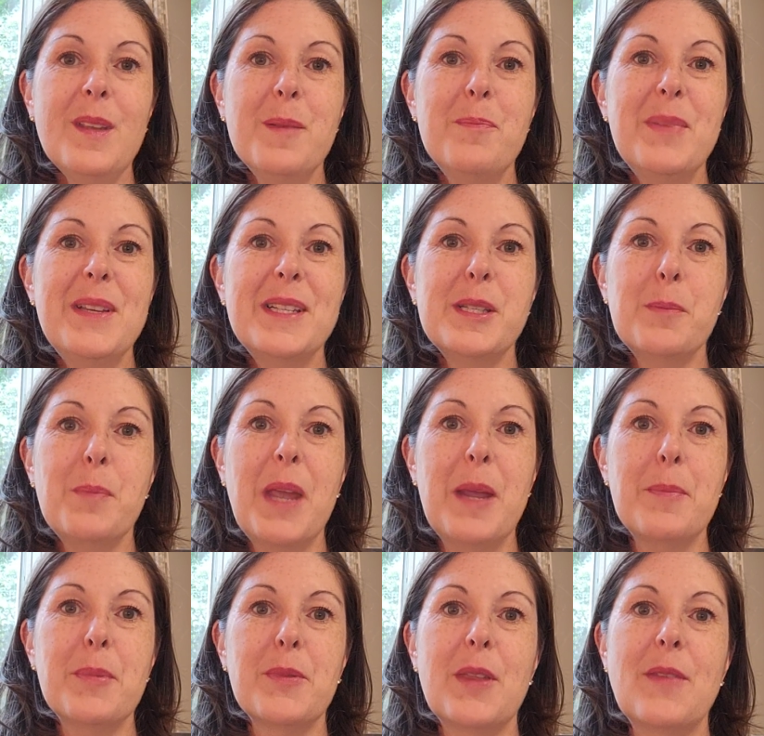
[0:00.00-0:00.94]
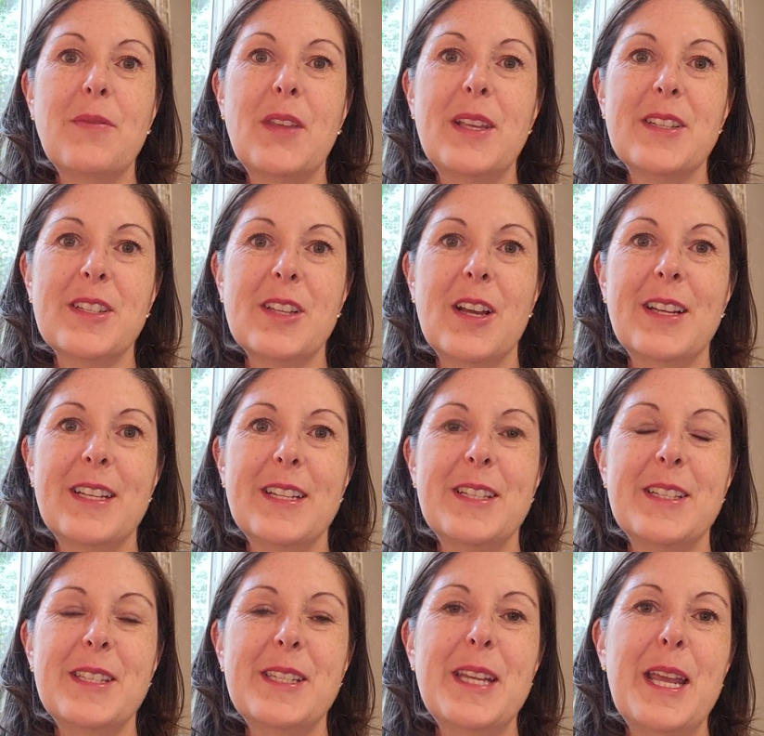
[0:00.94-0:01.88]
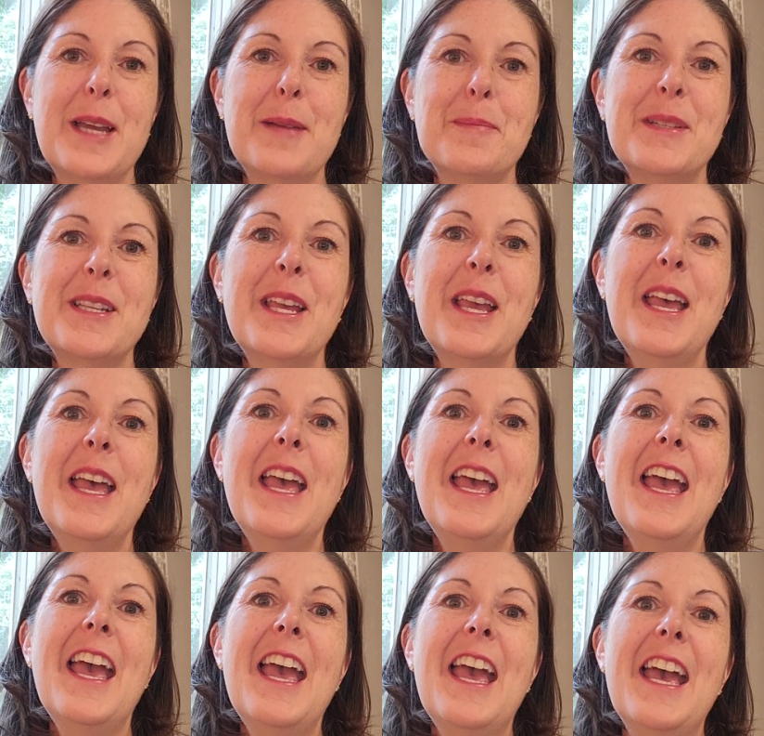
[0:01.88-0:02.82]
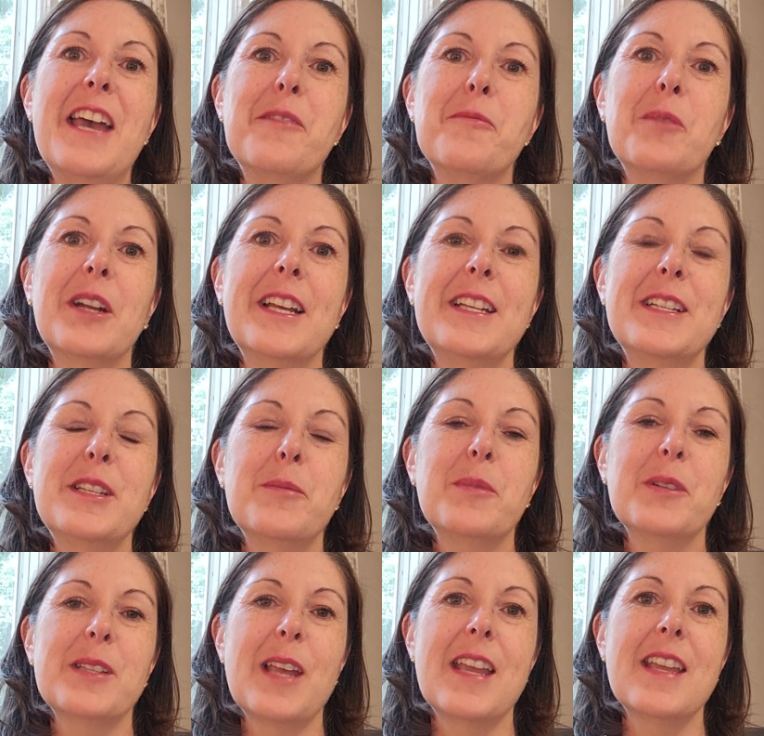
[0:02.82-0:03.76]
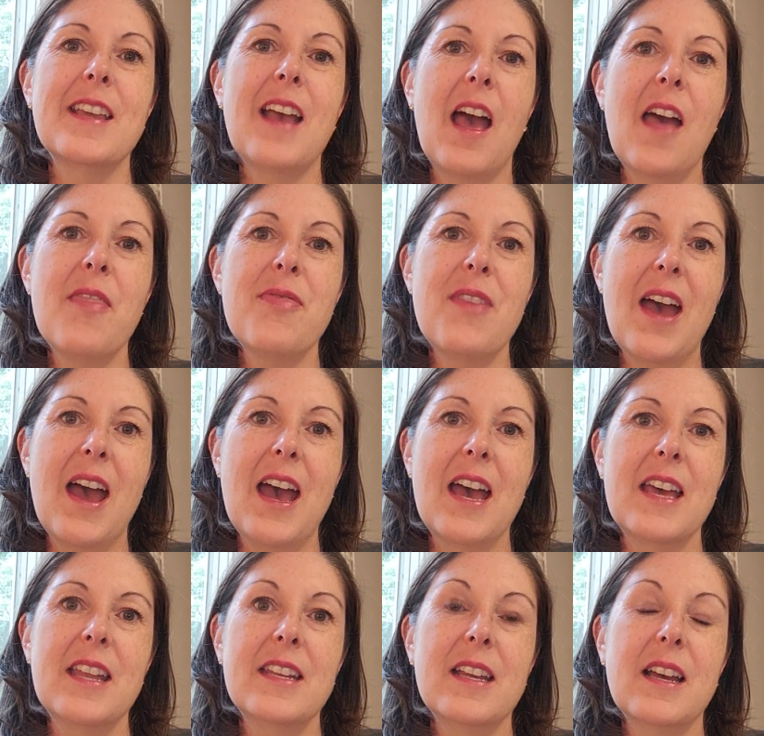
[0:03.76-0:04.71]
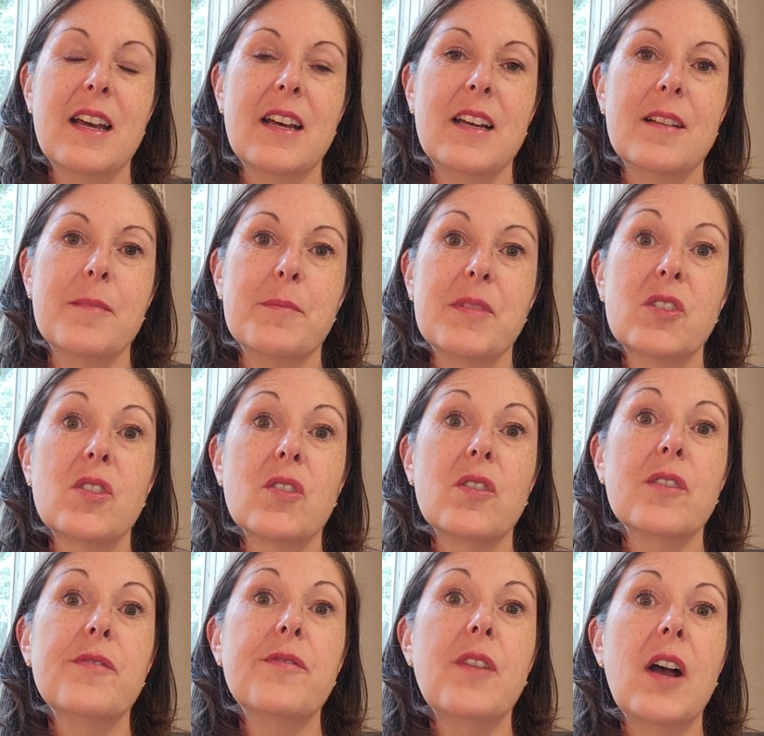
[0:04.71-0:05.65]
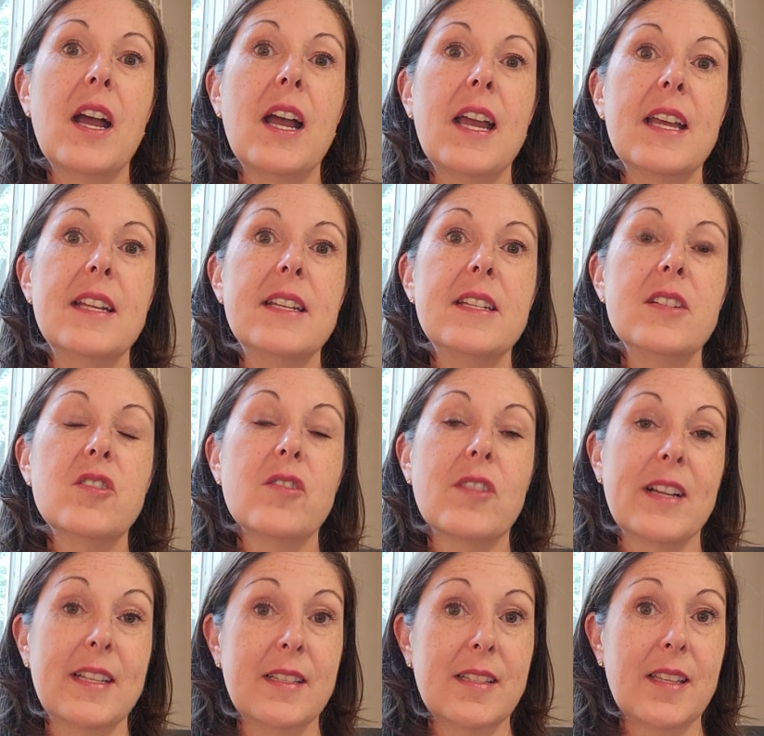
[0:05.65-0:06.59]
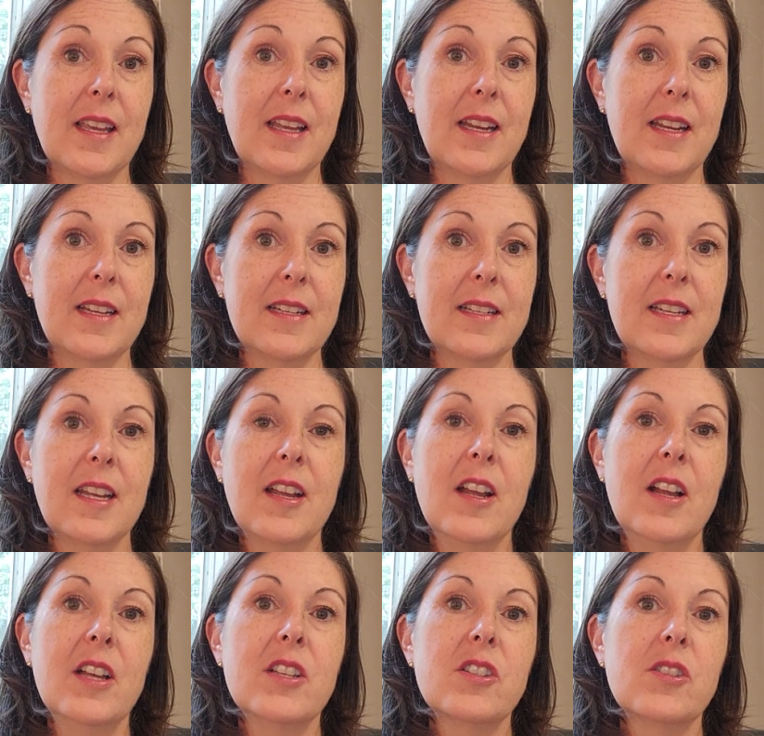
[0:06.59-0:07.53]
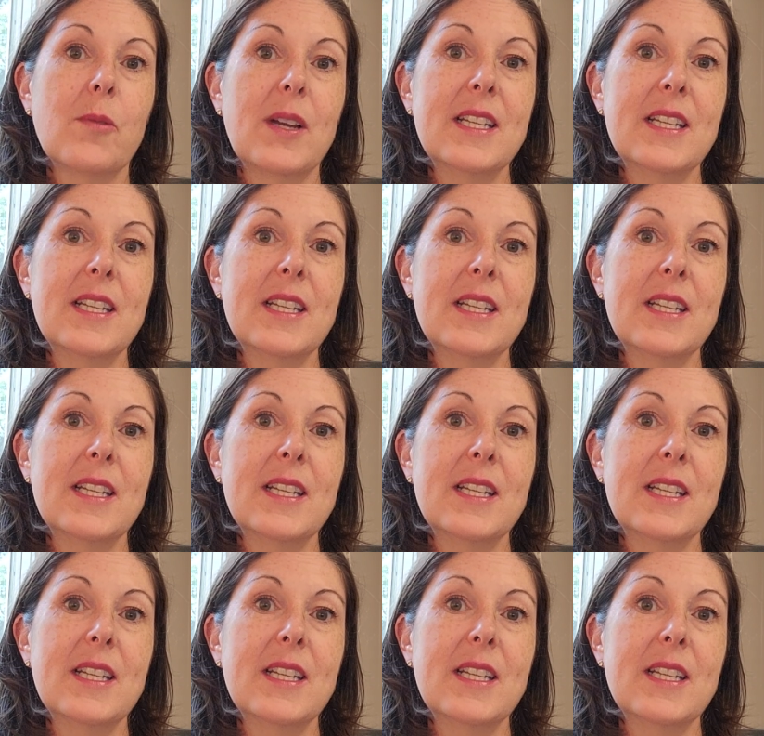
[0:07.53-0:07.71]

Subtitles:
piece of paper that they signed and stamped, and what I did was I got that certified translated. So I